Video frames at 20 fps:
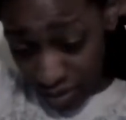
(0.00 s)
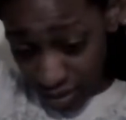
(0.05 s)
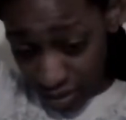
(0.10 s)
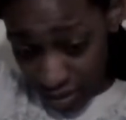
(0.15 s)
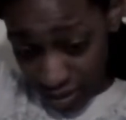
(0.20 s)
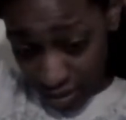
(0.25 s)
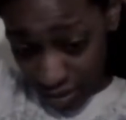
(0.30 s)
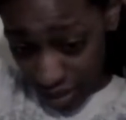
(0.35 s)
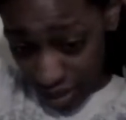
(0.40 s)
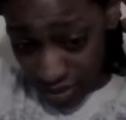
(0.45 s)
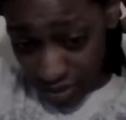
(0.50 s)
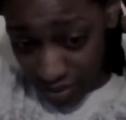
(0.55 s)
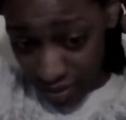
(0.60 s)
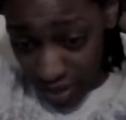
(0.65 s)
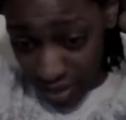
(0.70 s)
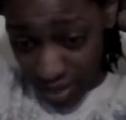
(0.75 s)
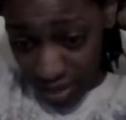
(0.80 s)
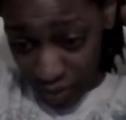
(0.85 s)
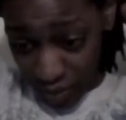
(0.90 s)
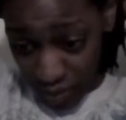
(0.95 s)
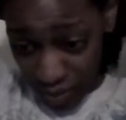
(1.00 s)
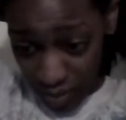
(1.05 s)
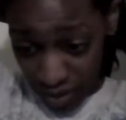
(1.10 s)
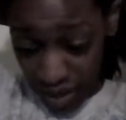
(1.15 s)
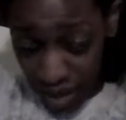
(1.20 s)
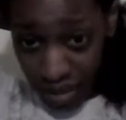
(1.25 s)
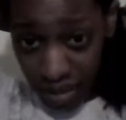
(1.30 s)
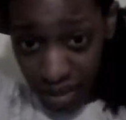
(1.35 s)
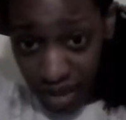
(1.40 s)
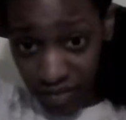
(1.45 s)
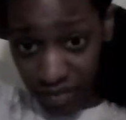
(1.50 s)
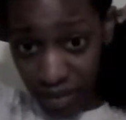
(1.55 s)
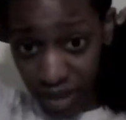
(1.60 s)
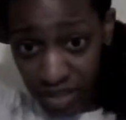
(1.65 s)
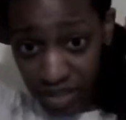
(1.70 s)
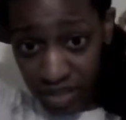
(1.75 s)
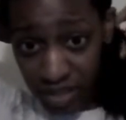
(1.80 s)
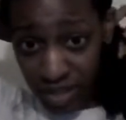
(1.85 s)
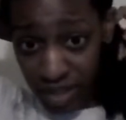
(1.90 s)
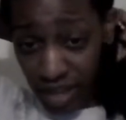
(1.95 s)
Okay, so at this point, now that I've
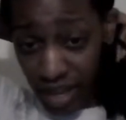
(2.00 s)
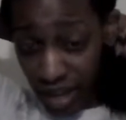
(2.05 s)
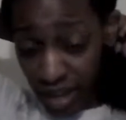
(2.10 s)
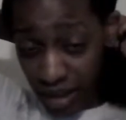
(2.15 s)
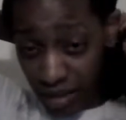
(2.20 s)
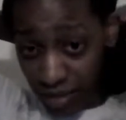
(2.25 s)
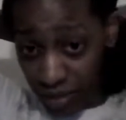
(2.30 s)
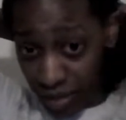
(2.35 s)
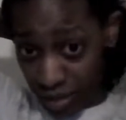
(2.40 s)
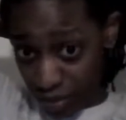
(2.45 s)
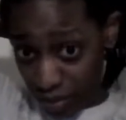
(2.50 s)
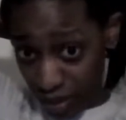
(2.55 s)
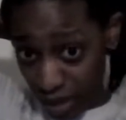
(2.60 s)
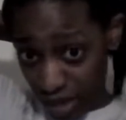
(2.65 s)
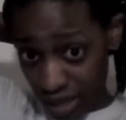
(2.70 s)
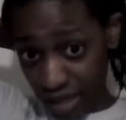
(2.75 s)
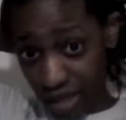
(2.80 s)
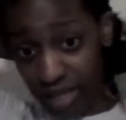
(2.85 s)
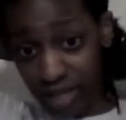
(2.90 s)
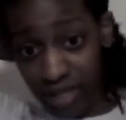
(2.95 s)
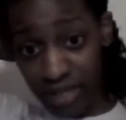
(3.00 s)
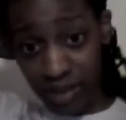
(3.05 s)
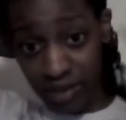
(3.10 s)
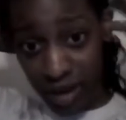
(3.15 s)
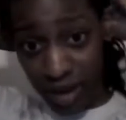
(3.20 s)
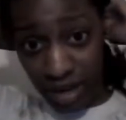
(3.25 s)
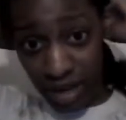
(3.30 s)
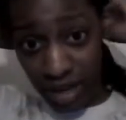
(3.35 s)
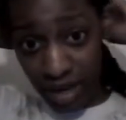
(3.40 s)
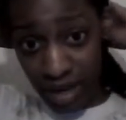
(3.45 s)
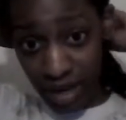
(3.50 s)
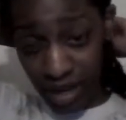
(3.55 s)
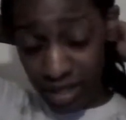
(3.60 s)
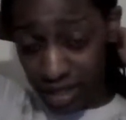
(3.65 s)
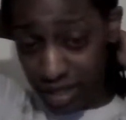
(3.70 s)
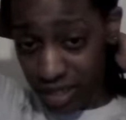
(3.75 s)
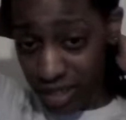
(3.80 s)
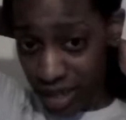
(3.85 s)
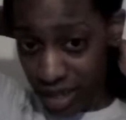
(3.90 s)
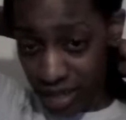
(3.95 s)
measured it out, I'm going to braid it into my hair.
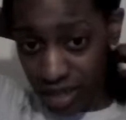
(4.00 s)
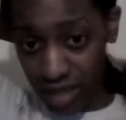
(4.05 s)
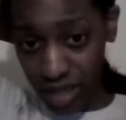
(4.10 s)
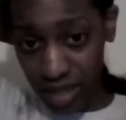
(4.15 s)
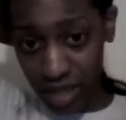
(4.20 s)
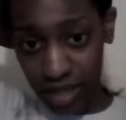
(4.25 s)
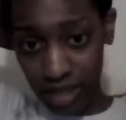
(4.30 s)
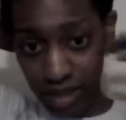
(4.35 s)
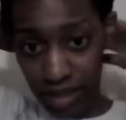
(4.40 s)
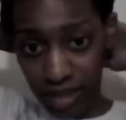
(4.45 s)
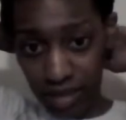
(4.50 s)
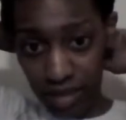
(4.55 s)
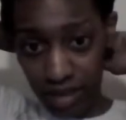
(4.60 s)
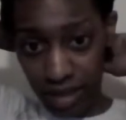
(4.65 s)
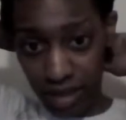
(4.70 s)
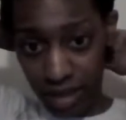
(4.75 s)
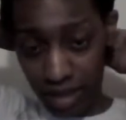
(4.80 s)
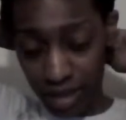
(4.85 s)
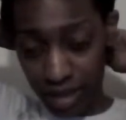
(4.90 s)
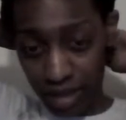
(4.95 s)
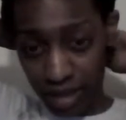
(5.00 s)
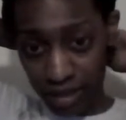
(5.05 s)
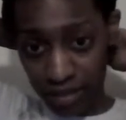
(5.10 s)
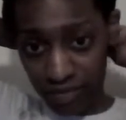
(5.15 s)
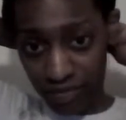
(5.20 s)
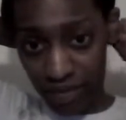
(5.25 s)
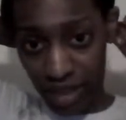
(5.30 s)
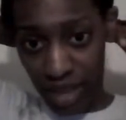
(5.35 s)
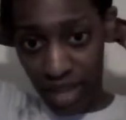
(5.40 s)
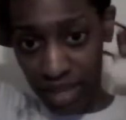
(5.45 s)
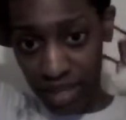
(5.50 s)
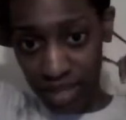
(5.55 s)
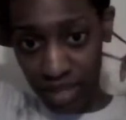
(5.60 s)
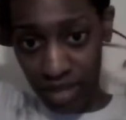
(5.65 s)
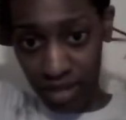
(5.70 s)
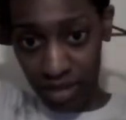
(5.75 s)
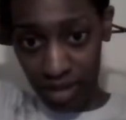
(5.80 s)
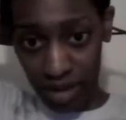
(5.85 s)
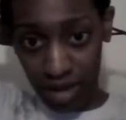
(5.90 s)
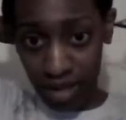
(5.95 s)
It's nothing
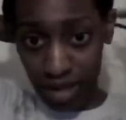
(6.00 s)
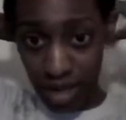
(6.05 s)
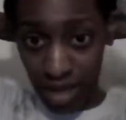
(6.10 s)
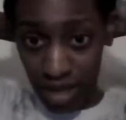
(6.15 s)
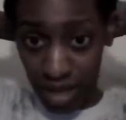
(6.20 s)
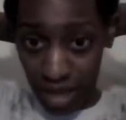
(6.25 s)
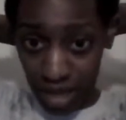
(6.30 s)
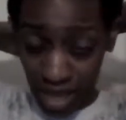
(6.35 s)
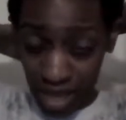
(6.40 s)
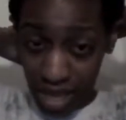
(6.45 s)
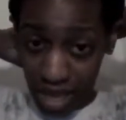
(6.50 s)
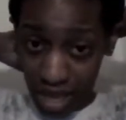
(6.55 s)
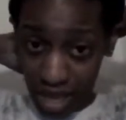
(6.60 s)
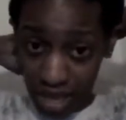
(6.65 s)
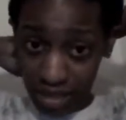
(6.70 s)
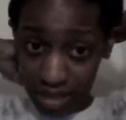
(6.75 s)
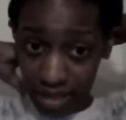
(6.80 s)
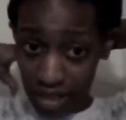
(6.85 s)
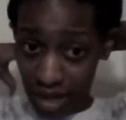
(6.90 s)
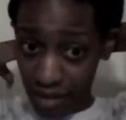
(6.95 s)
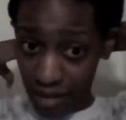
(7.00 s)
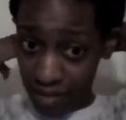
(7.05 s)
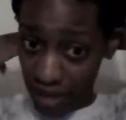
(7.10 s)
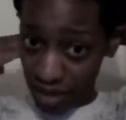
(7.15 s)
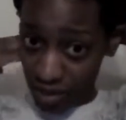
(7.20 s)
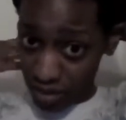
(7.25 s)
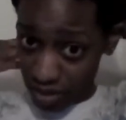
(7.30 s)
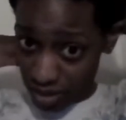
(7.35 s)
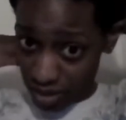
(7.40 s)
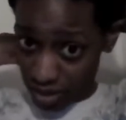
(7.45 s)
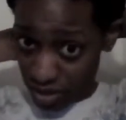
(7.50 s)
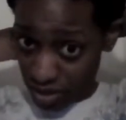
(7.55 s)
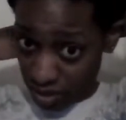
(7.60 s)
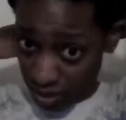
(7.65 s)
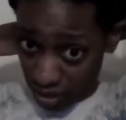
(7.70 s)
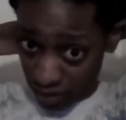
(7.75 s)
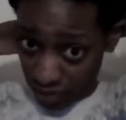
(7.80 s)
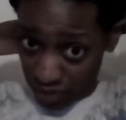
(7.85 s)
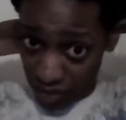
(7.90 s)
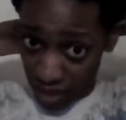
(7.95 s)
fancy or anything. It's the same thing you would do
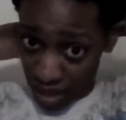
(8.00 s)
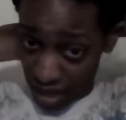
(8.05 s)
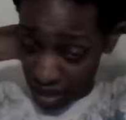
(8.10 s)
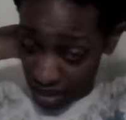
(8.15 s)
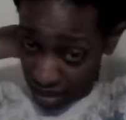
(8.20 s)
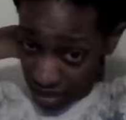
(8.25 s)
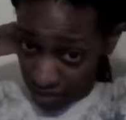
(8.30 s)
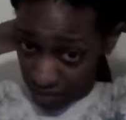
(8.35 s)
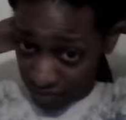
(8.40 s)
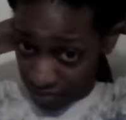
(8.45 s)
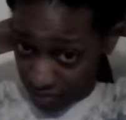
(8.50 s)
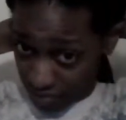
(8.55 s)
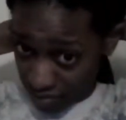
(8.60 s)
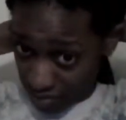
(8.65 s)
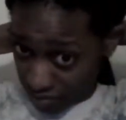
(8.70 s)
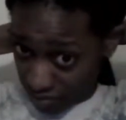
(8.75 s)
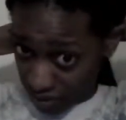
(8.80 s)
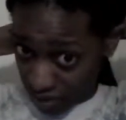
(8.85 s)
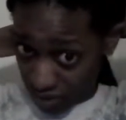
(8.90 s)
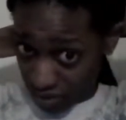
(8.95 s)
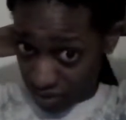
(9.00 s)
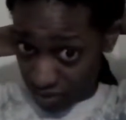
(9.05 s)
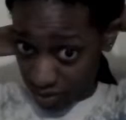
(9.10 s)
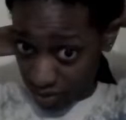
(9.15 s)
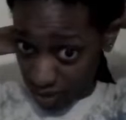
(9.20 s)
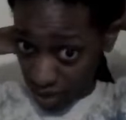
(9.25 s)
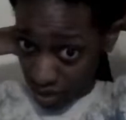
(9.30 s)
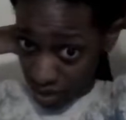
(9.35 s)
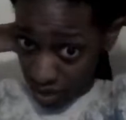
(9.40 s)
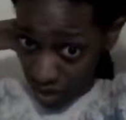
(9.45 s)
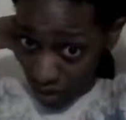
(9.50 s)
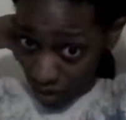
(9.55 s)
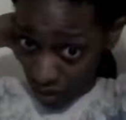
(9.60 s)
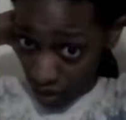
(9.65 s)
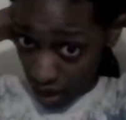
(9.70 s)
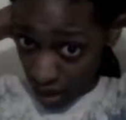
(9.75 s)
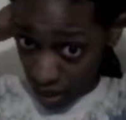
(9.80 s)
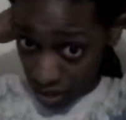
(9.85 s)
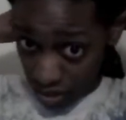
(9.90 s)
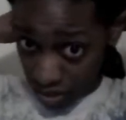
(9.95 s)
if you had, for those of you that know
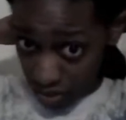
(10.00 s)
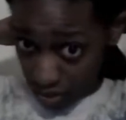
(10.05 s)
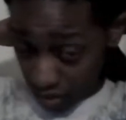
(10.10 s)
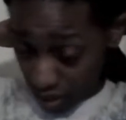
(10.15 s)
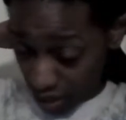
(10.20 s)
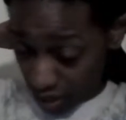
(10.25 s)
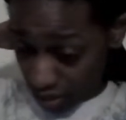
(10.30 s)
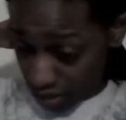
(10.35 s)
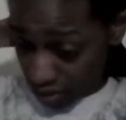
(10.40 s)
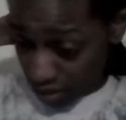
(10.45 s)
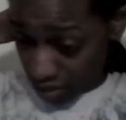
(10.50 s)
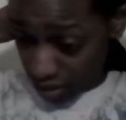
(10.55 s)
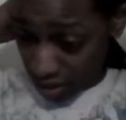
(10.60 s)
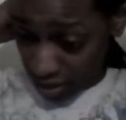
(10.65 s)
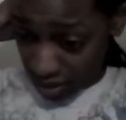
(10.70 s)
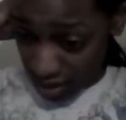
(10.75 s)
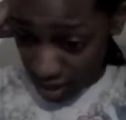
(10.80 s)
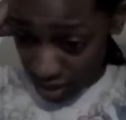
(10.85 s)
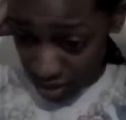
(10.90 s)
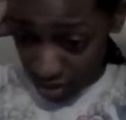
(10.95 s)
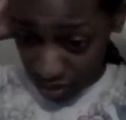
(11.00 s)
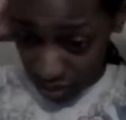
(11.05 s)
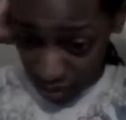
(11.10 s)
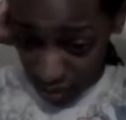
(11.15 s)
how to do regular extensions with